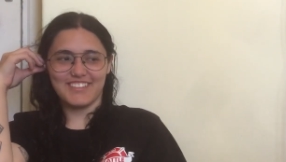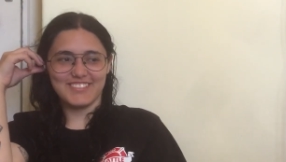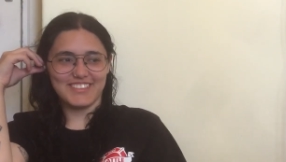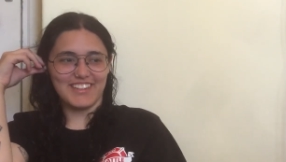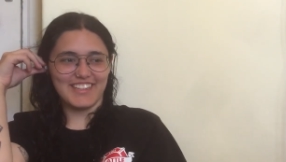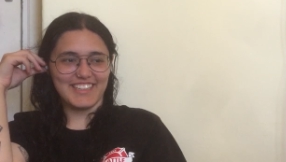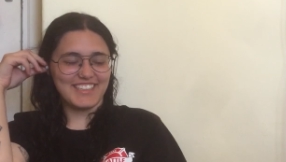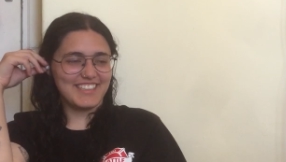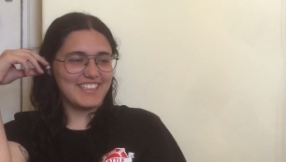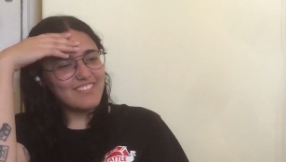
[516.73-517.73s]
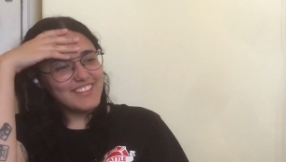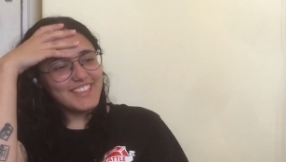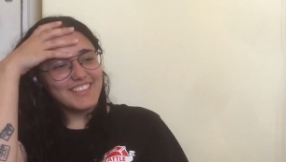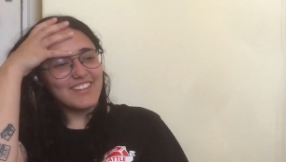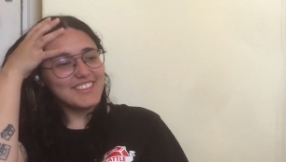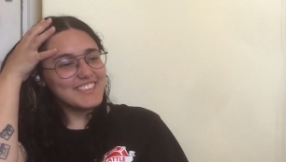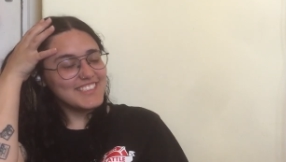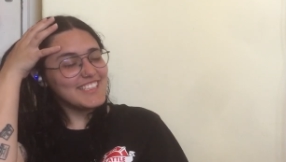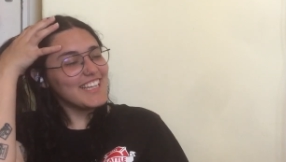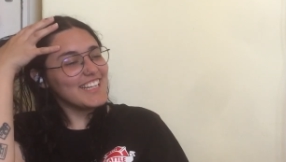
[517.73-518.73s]
I'm sorry. I'm like not
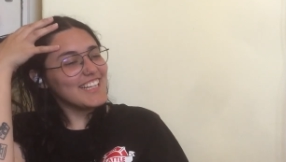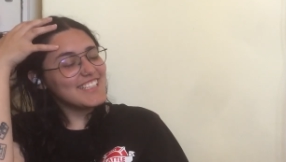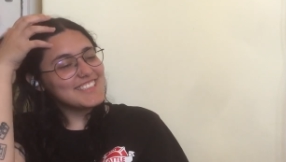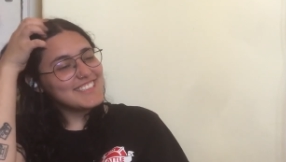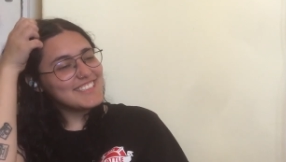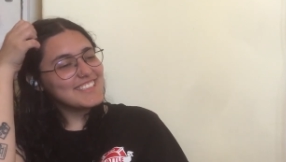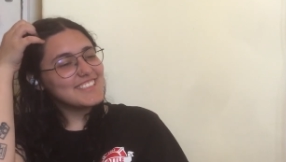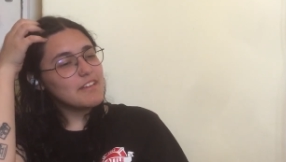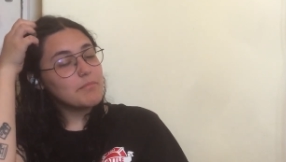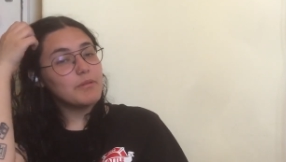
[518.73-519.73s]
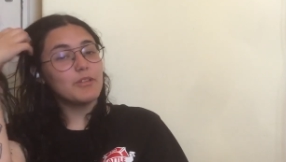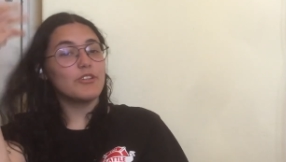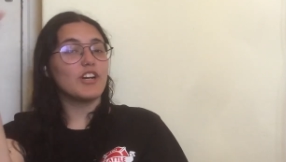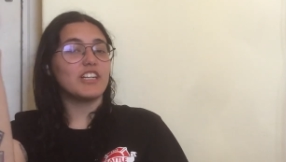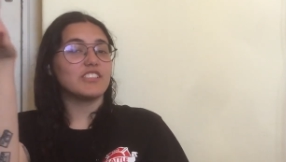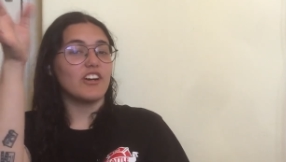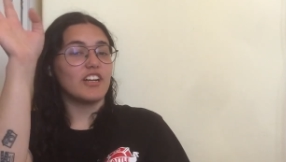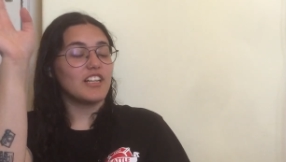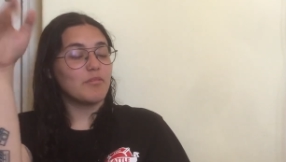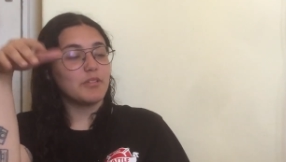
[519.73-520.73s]
seeing yeah, no, it. Maybe bag. you guys
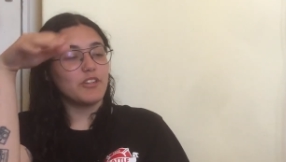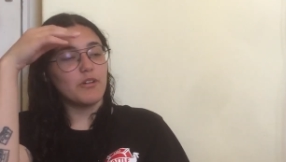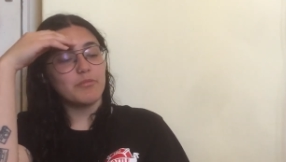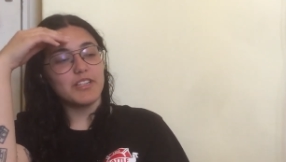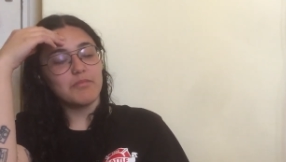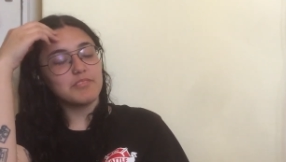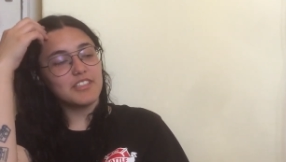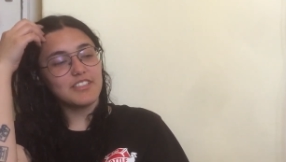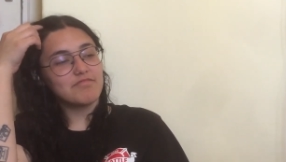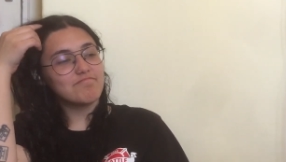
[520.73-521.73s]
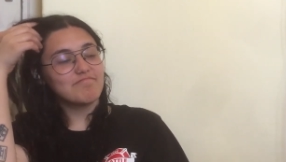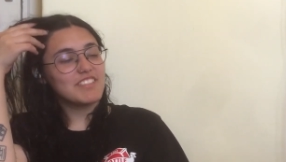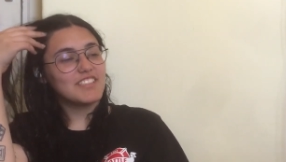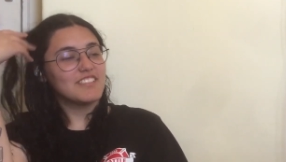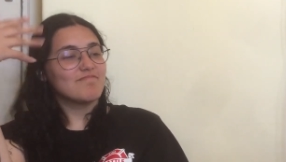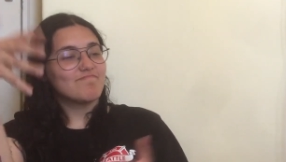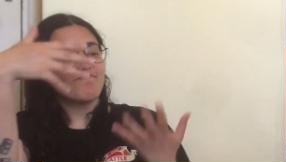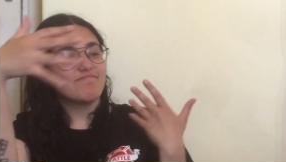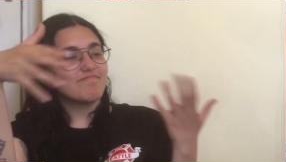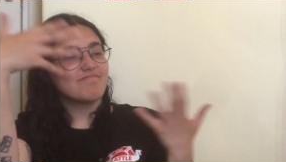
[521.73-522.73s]
are. Let me know, but I'm not.
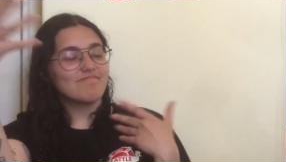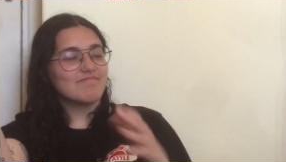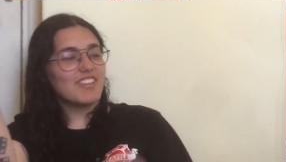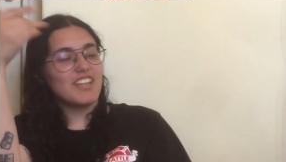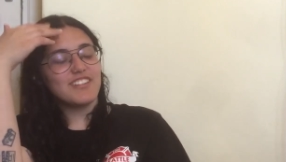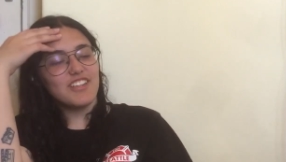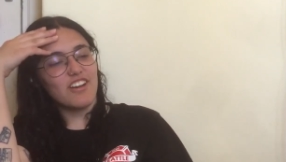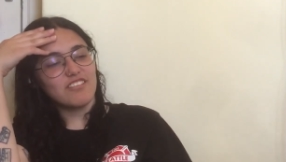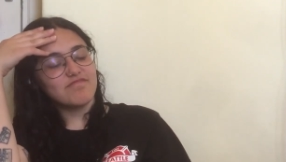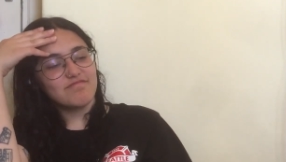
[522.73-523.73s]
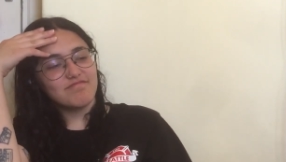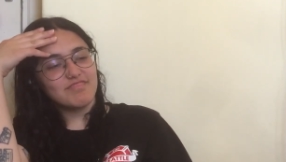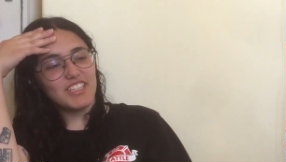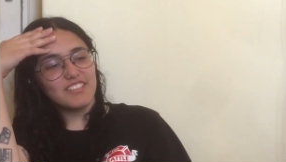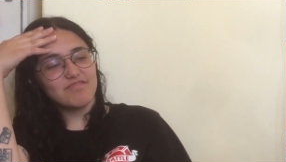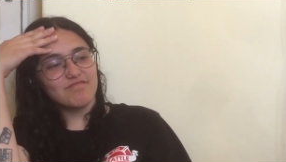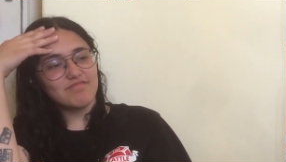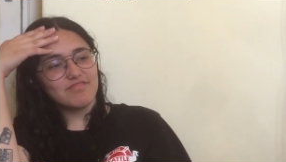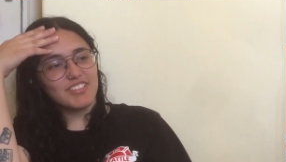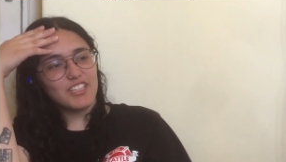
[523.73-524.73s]
It's not. I don't know. Eco-friendly
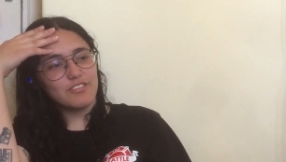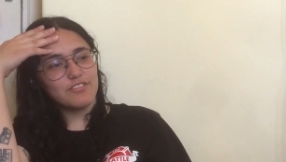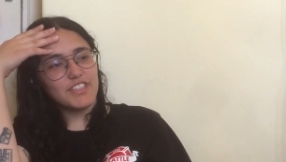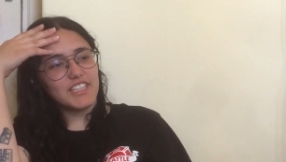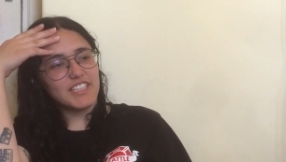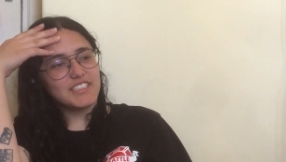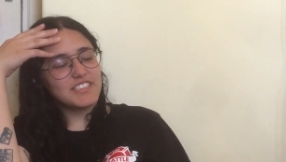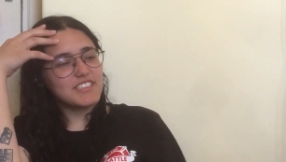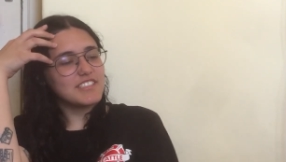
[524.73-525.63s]
stuff that you love, it. but it